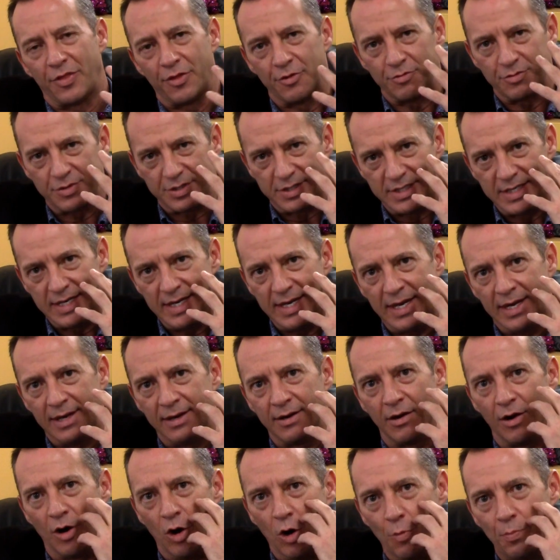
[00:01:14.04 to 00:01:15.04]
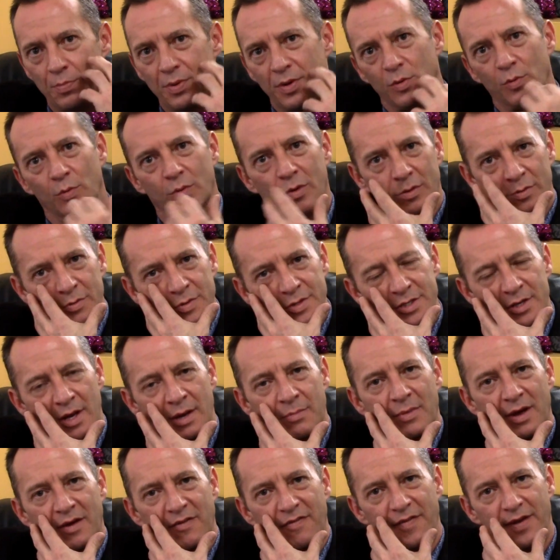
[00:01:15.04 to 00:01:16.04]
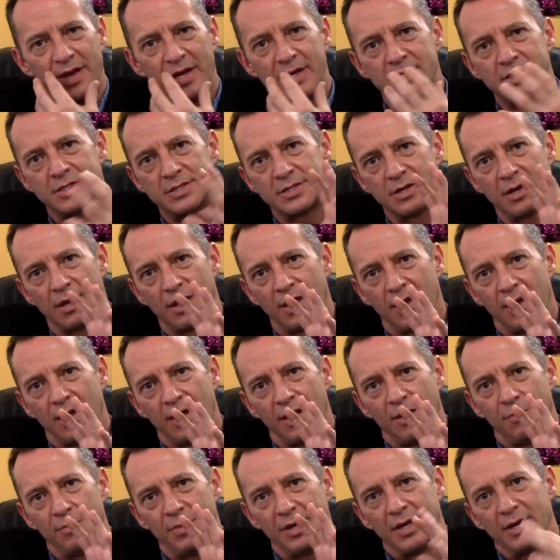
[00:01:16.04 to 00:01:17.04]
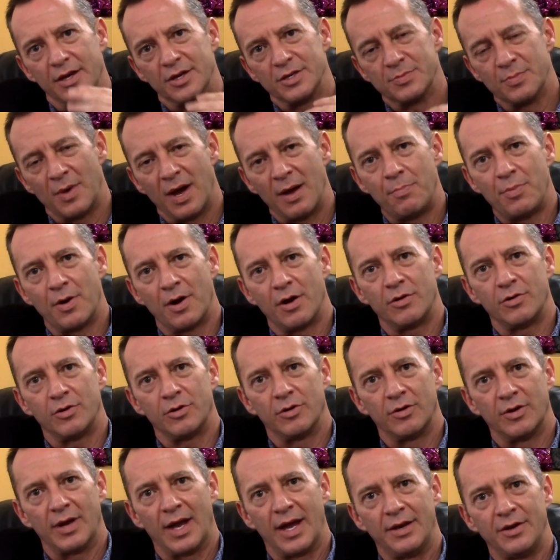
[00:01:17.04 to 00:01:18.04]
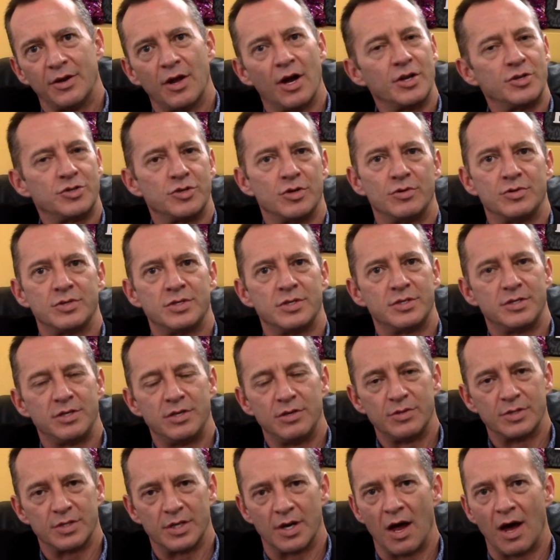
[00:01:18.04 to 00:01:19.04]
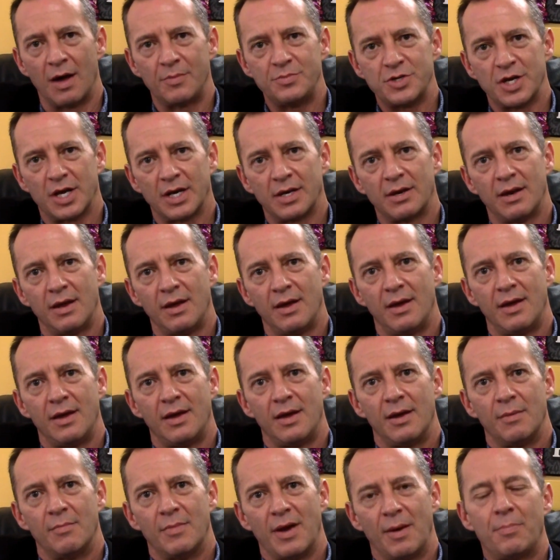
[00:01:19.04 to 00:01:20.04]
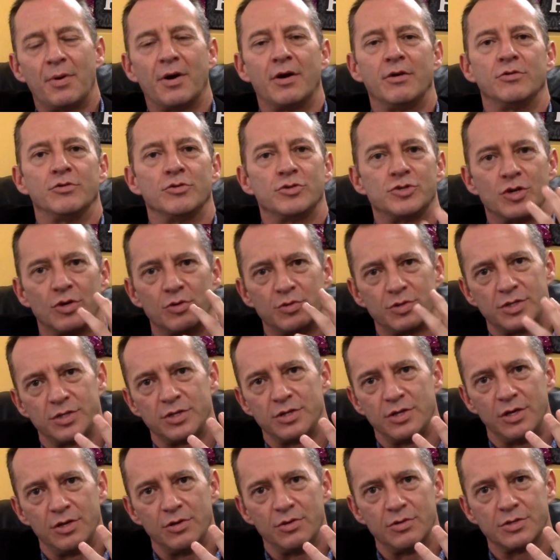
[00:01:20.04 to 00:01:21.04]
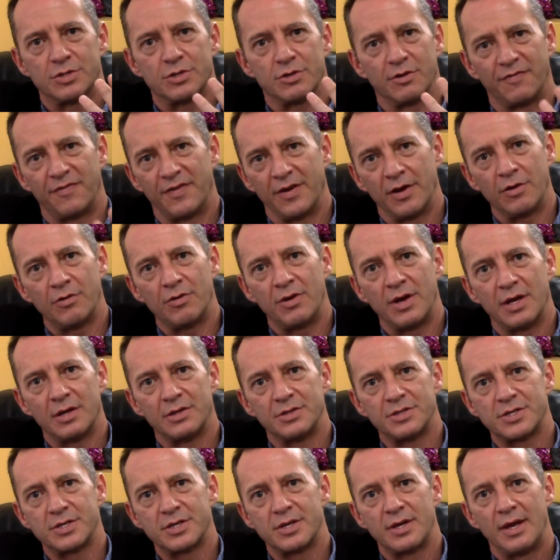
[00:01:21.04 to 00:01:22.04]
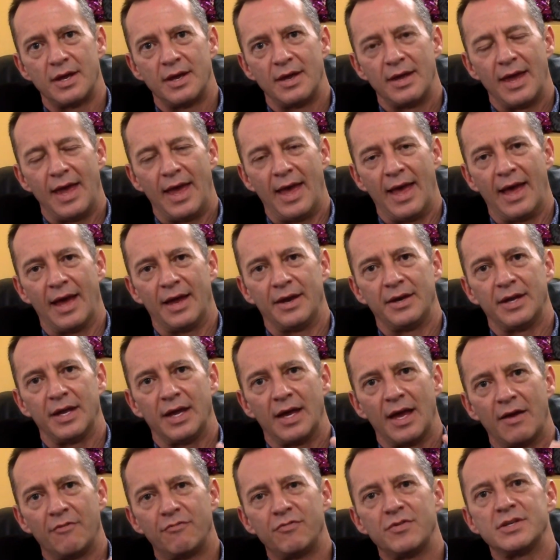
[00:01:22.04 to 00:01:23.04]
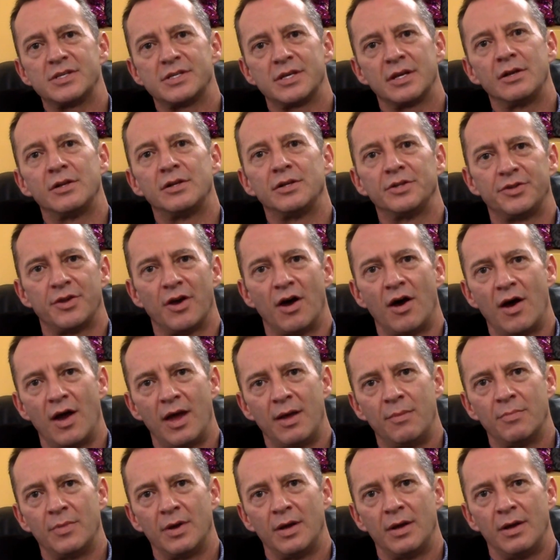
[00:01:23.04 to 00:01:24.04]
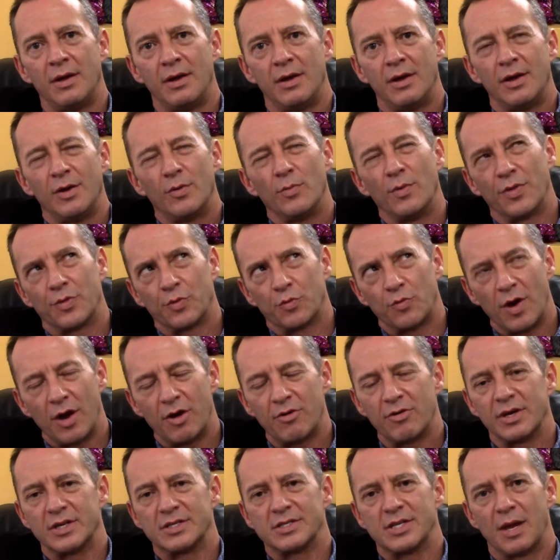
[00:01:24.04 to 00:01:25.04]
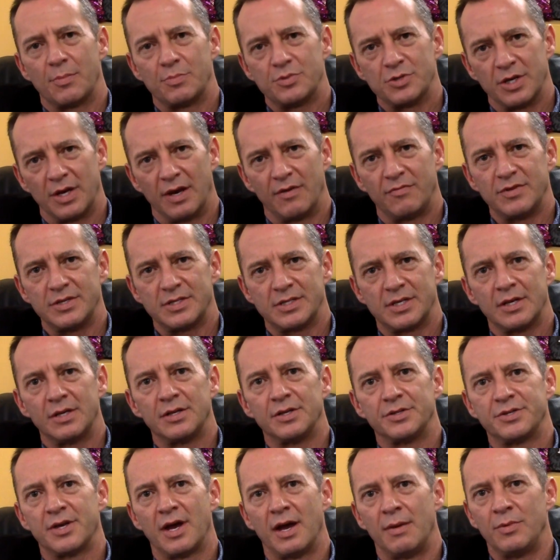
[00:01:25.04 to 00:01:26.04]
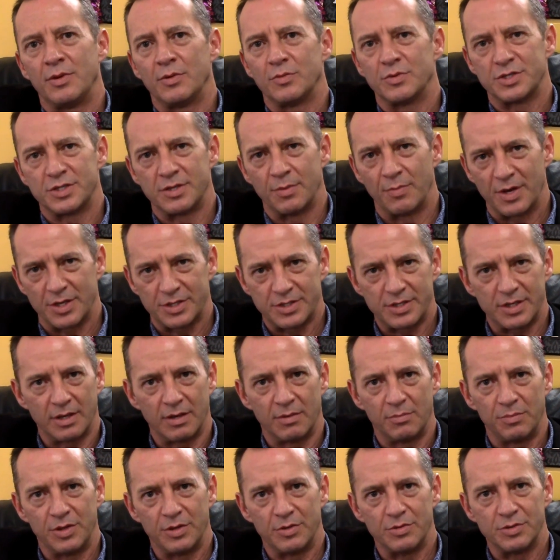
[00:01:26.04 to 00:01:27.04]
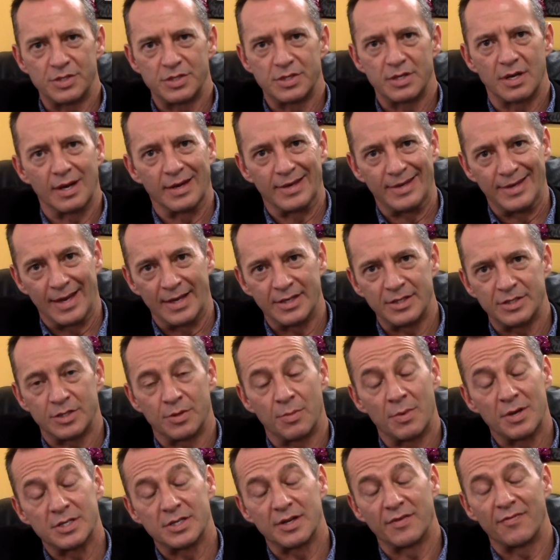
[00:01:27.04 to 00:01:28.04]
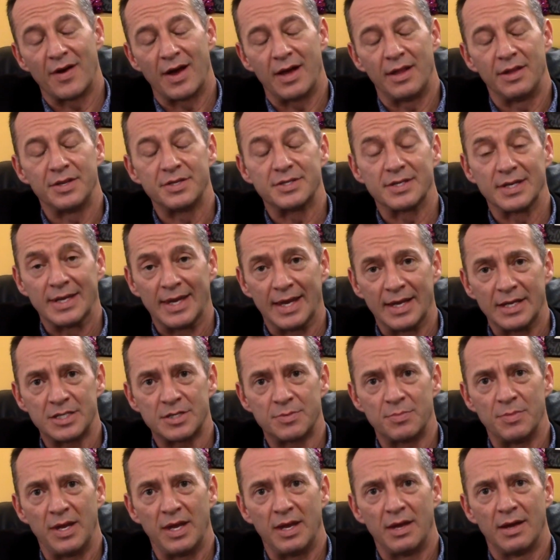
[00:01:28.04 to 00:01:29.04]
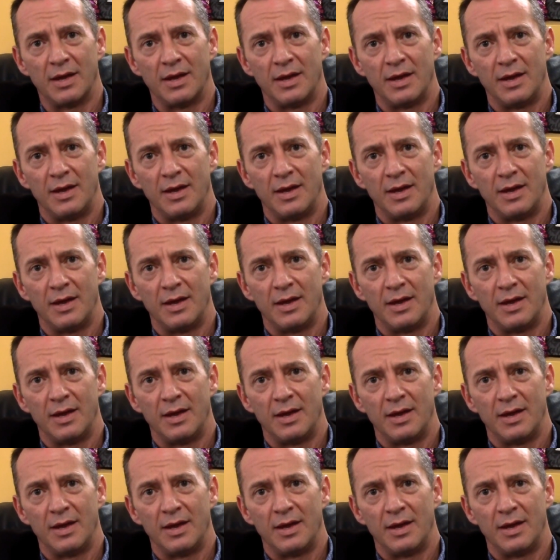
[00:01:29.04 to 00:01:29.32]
13 open wounds on my face because my partner had not chosen to use an object. My partner chose to use her fingernails. And every single time, with rare exception, every single time there was domestic abuse against, domestic violence against me,